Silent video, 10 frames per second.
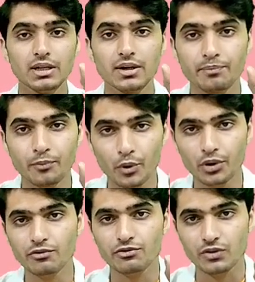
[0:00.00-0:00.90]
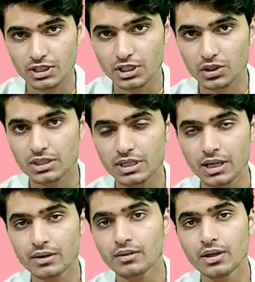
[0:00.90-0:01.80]
A point of transition is
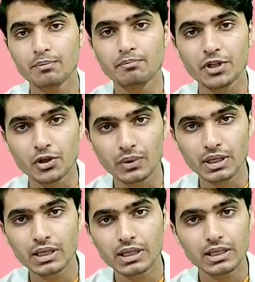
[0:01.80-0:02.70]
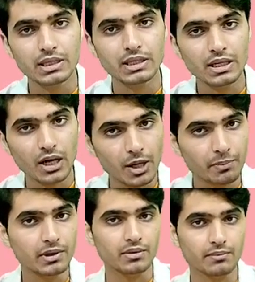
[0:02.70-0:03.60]
there between the
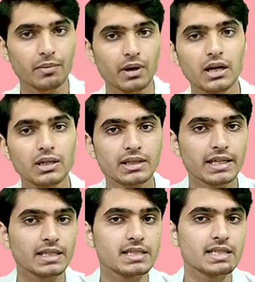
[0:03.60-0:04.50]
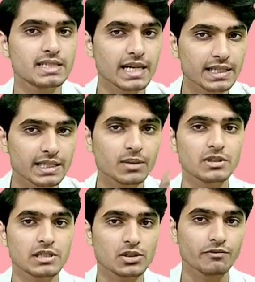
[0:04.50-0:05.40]
upper part, that is the skeletal
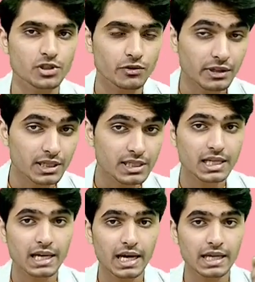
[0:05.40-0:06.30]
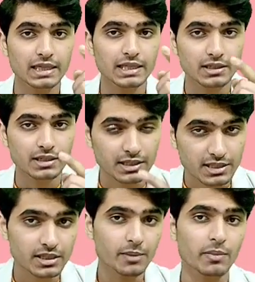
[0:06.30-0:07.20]
muscles of esophagus, and the
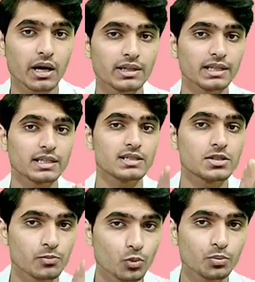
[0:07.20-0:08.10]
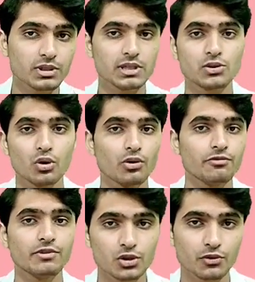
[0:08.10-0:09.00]
distal part, that is the smooth muscles of
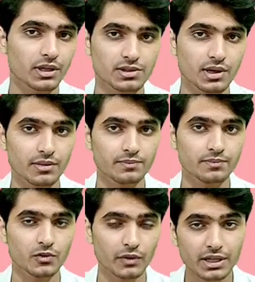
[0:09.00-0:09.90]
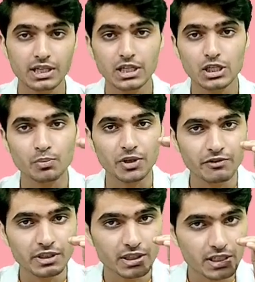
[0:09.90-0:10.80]
esophagus there, right? So
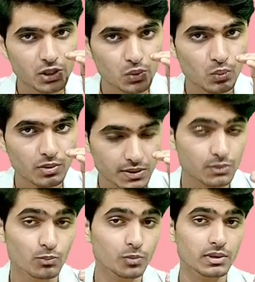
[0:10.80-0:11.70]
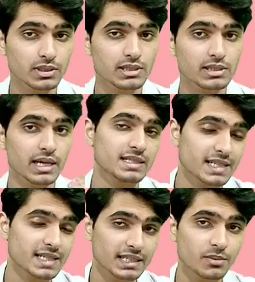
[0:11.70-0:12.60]
between these two smooth muscles and the
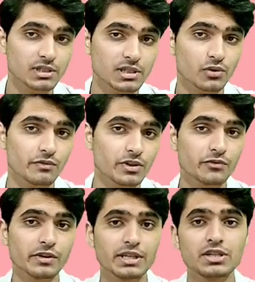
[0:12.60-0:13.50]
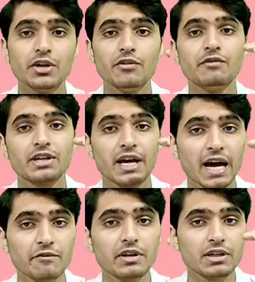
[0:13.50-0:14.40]
skeletal muscles of esophagus, we are
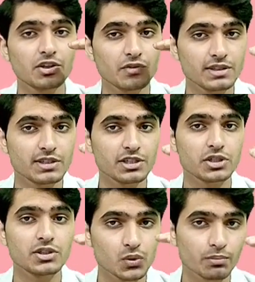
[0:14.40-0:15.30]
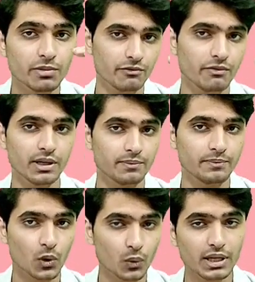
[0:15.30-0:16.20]
having a transition zone between.
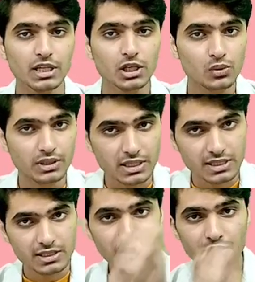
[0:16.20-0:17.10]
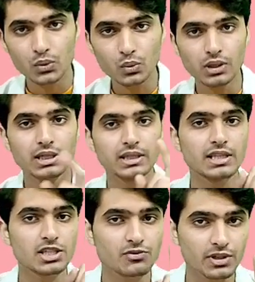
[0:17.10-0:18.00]
Okay, so distal to
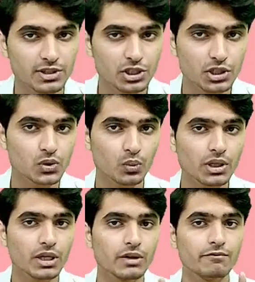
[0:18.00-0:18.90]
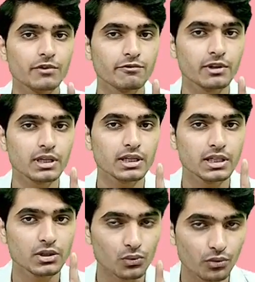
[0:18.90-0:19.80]
this transition zone, we
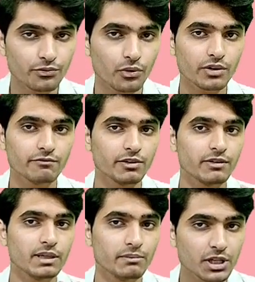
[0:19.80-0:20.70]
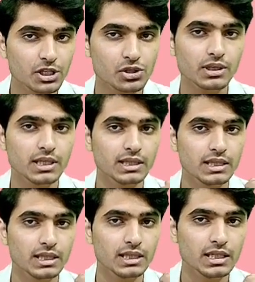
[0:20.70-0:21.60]
will measure
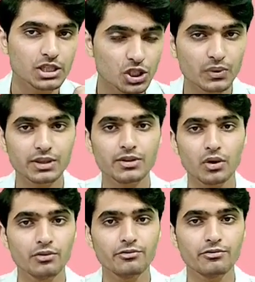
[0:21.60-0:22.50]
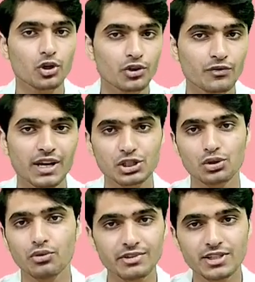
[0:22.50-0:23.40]
the strength of contraction
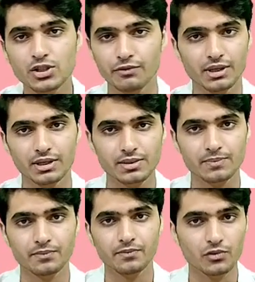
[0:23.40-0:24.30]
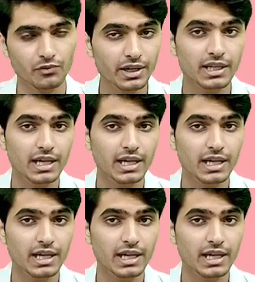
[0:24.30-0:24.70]
of esophagus, right?